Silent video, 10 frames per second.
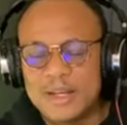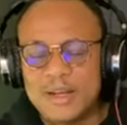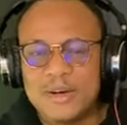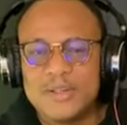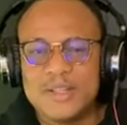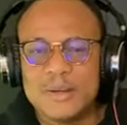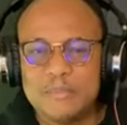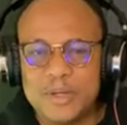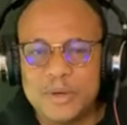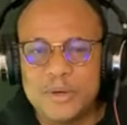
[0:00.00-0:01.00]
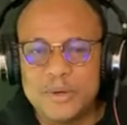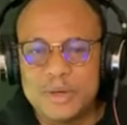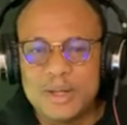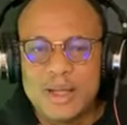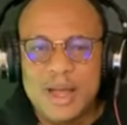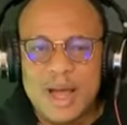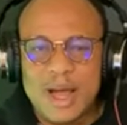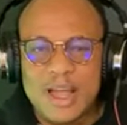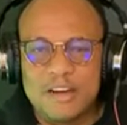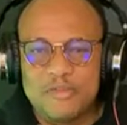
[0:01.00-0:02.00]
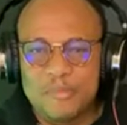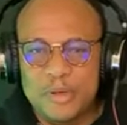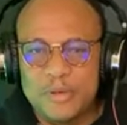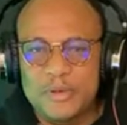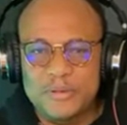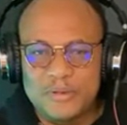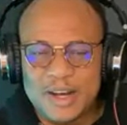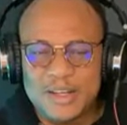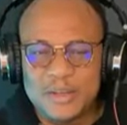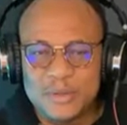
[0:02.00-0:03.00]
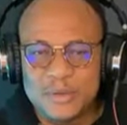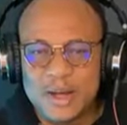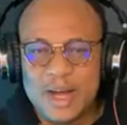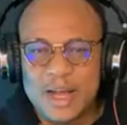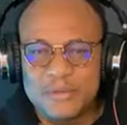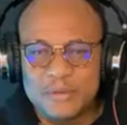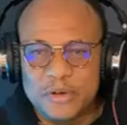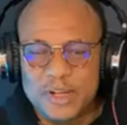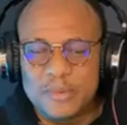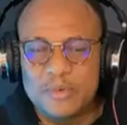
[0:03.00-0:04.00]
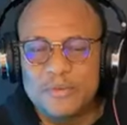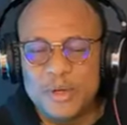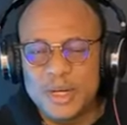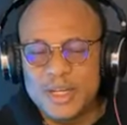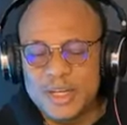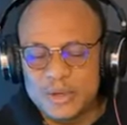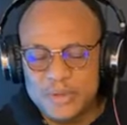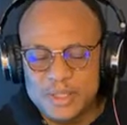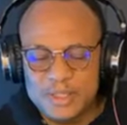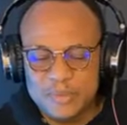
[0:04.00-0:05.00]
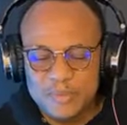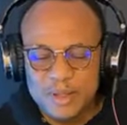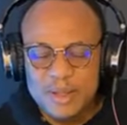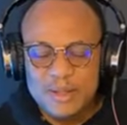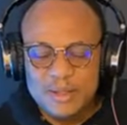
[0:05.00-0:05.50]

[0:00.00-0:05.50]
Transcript: And the Lord said, Behold, I have purified you, I have removed your iniquity,